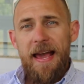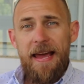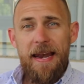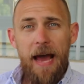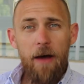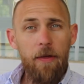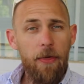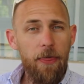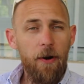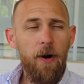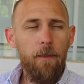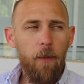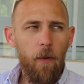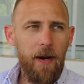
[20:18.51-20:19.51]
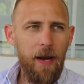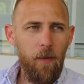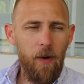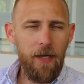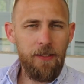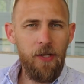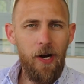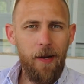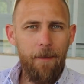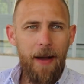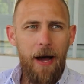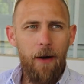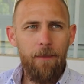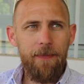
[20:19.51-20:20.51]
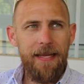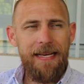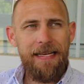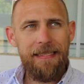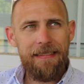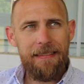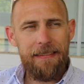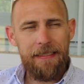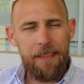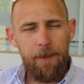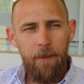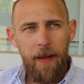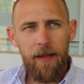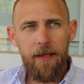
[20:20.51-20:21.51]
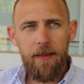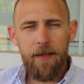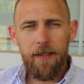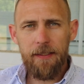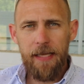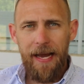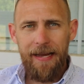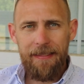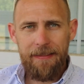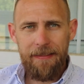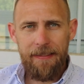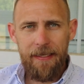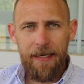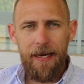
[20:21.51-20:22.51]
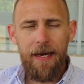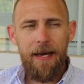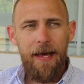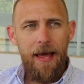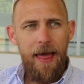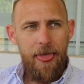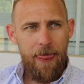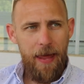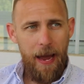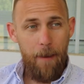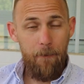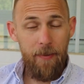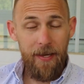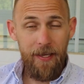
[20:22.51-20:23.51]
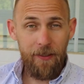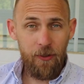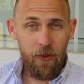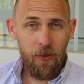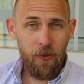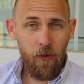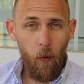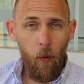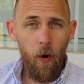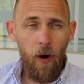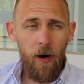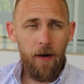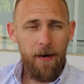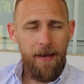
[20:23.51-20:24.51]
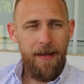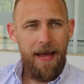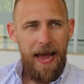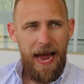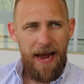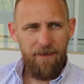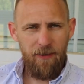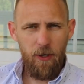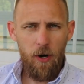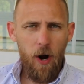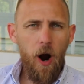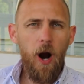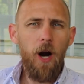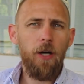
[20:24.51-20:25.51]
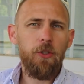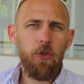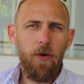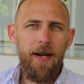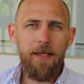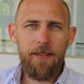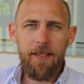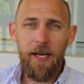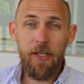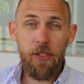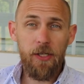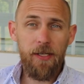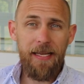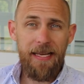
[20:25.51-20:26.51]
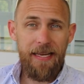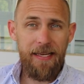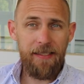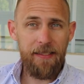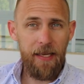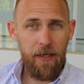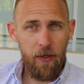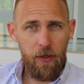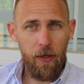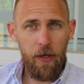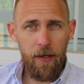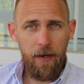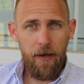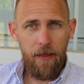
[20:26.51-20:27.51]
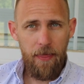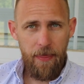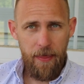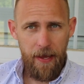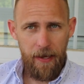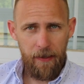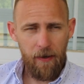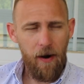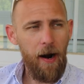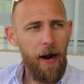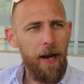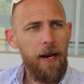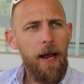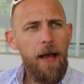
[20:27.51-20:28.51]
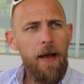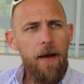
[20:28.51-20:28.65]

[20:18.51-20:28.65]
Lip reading: And now the third point I want to talk about is dispelling this idea that being sore after a hard training session is a good thing, all right?